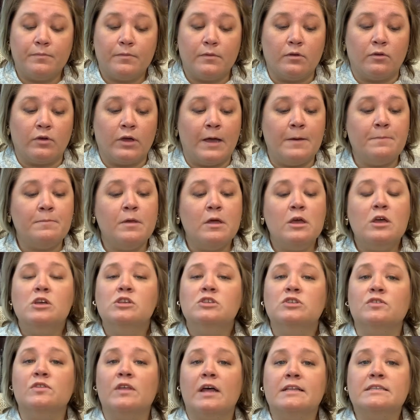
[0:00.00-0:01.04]
Okay,
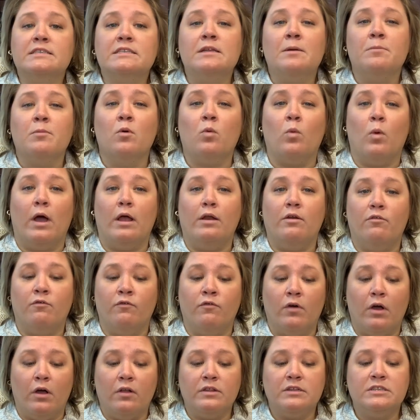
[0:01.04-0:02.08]
so that's number 1,
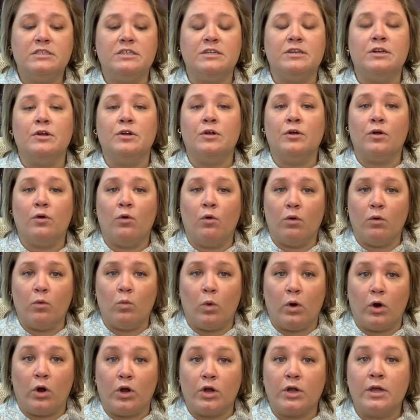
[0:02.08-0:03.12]
volunteer or
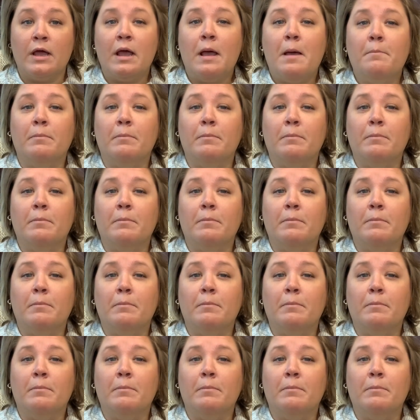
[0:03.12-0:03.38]
work,